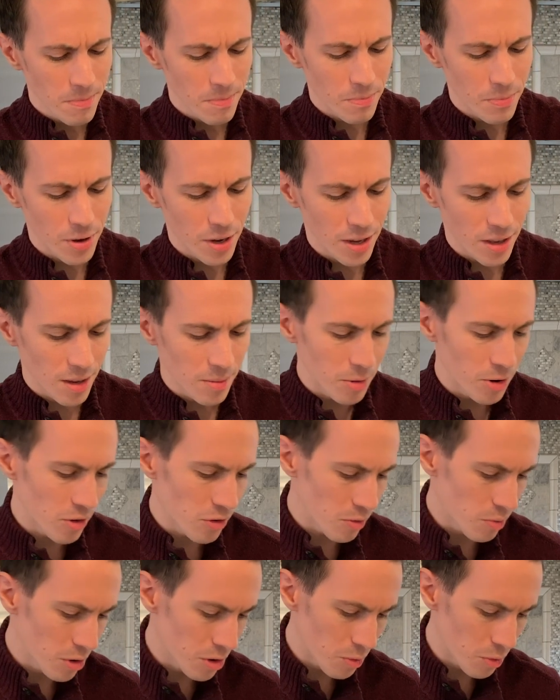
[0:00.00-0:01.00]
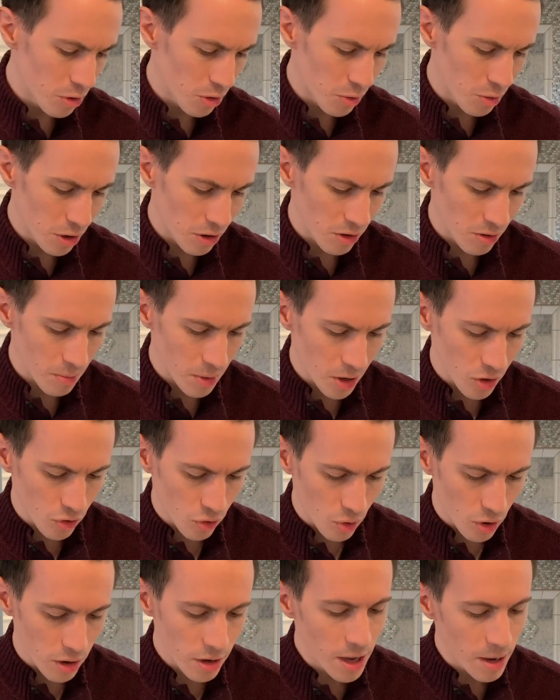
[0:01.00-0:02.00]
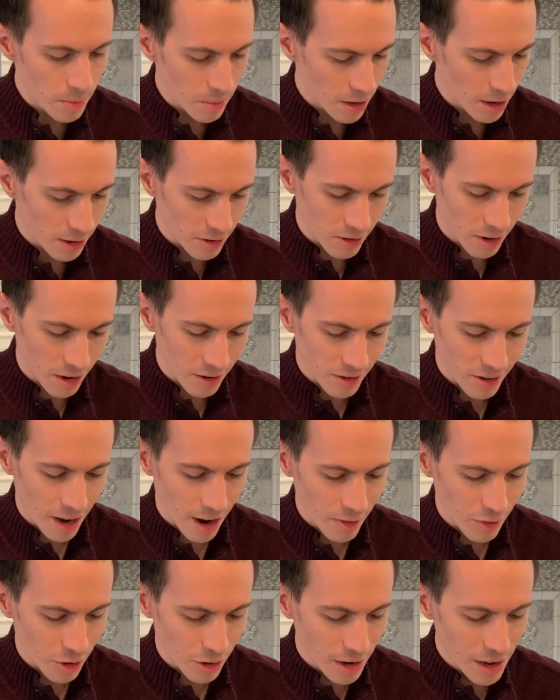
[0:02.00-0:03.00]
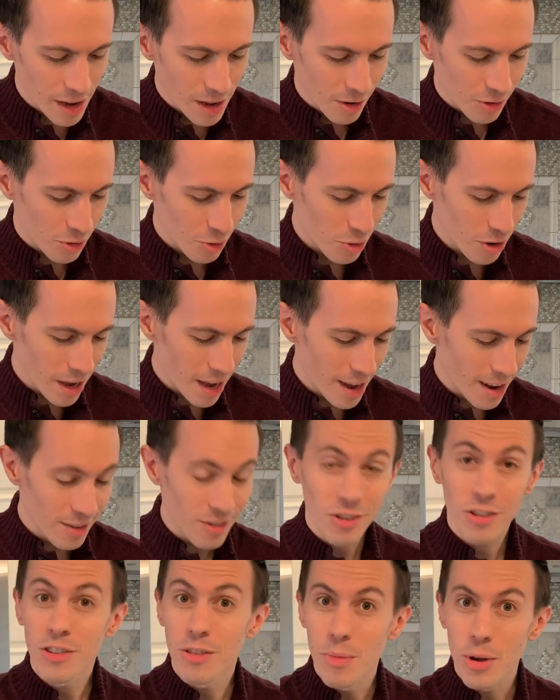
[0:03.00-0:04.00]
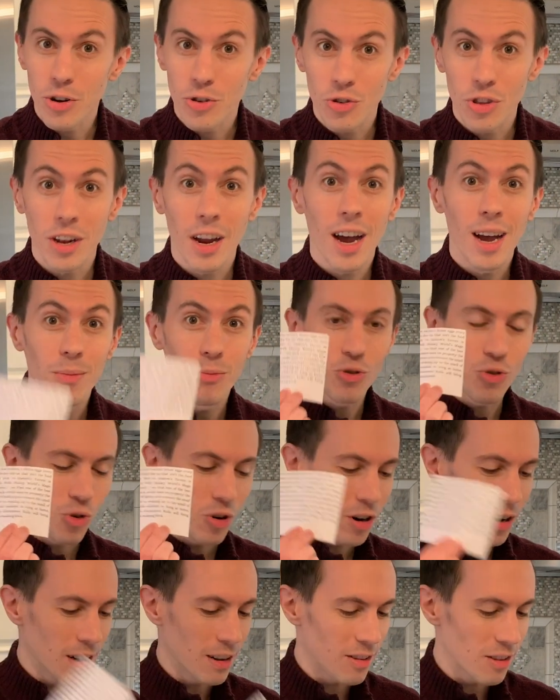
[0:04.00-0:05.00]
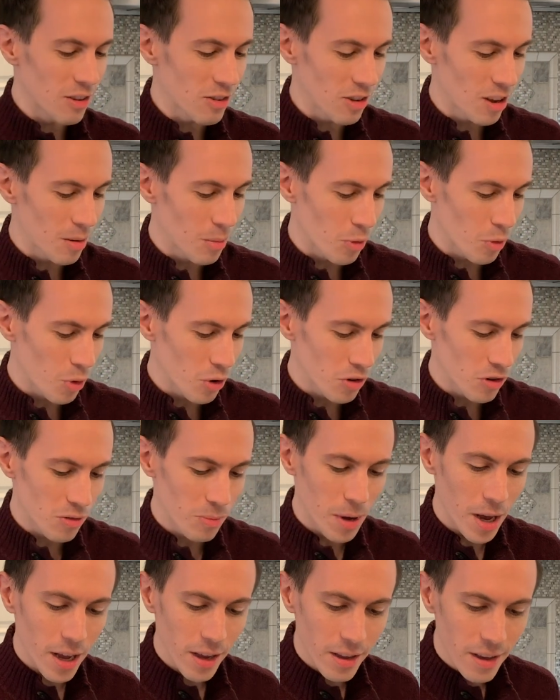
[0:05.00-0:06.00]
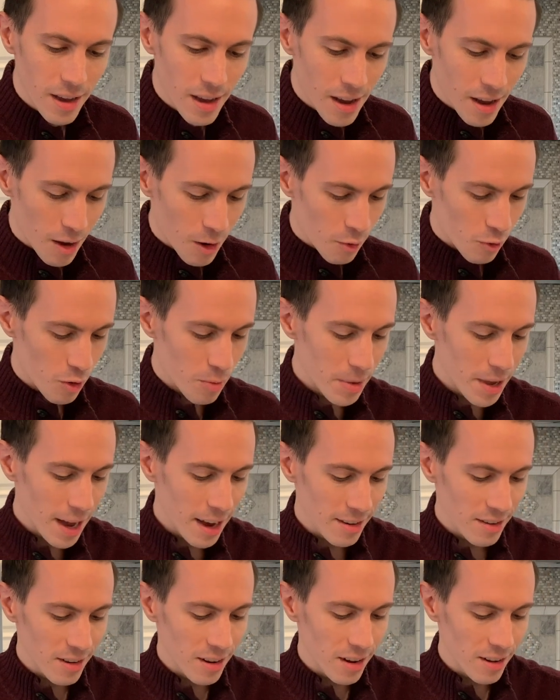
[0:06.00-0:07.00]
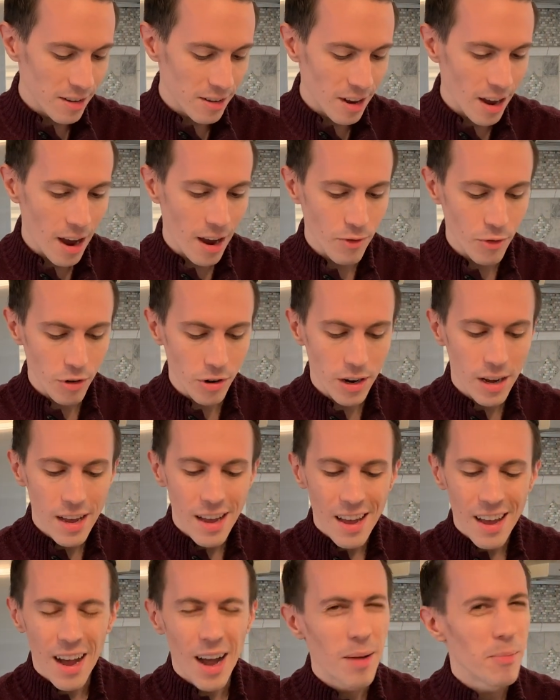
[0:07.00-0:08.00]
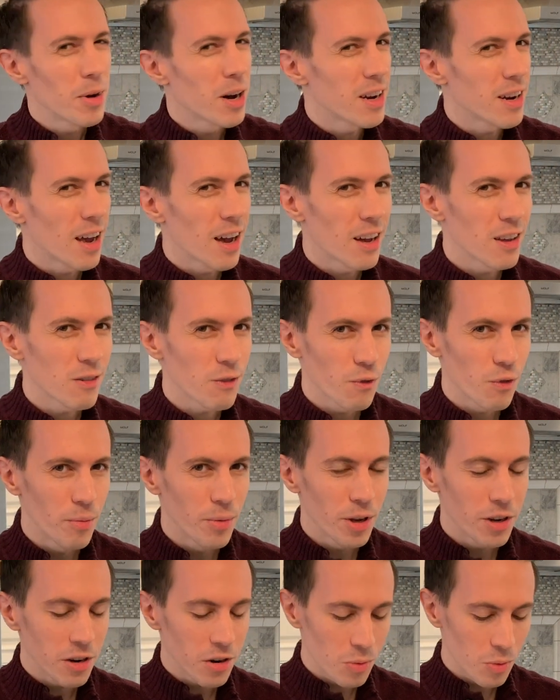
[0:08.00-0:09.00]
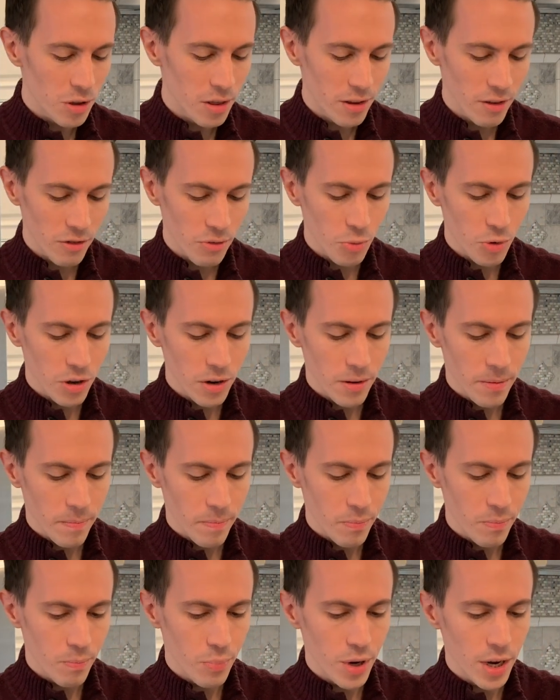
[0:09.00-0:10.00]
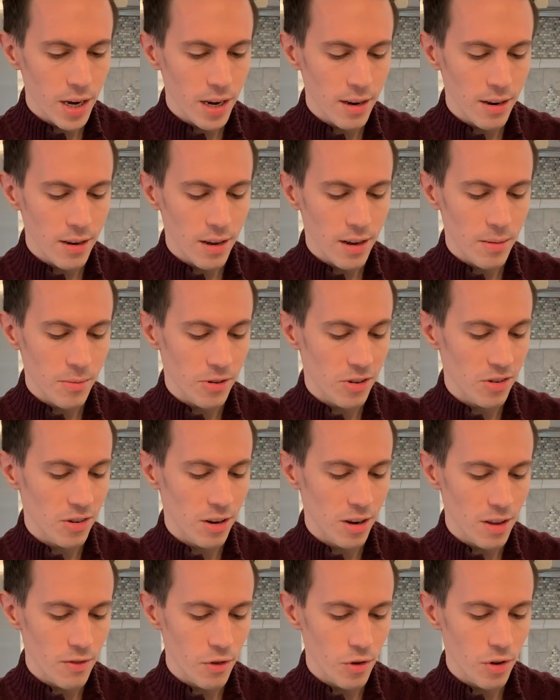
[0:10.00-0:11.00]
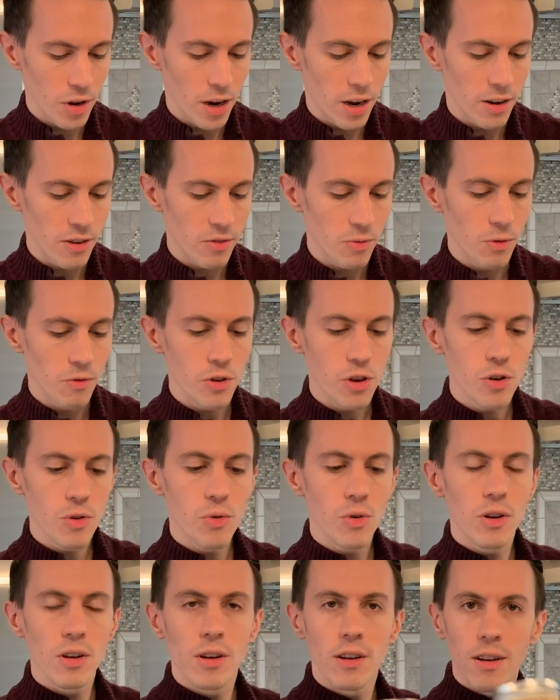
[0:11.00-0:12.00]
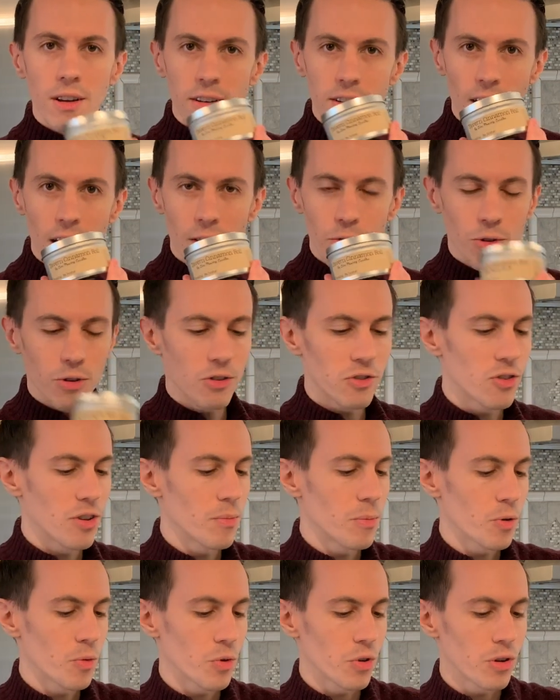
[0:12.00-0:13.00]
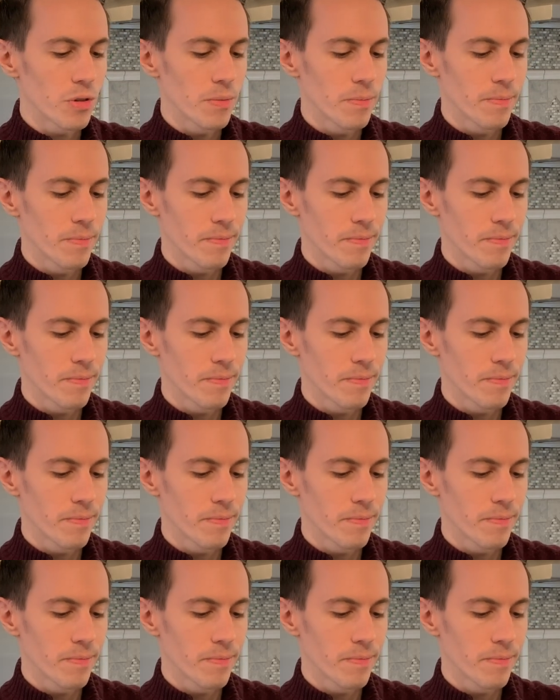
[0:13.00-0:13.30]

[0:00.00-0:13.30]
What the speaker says: but let me just read real quick to make sure. Yep, Gaston's Tavern. So again, just to make sure that I'm sure, it's the cinnamon roll smell from Gaston's Tavern. I'm not as familiar with this one, but I'm still gonna give you an honest review. Tavern Cinnamon Roll.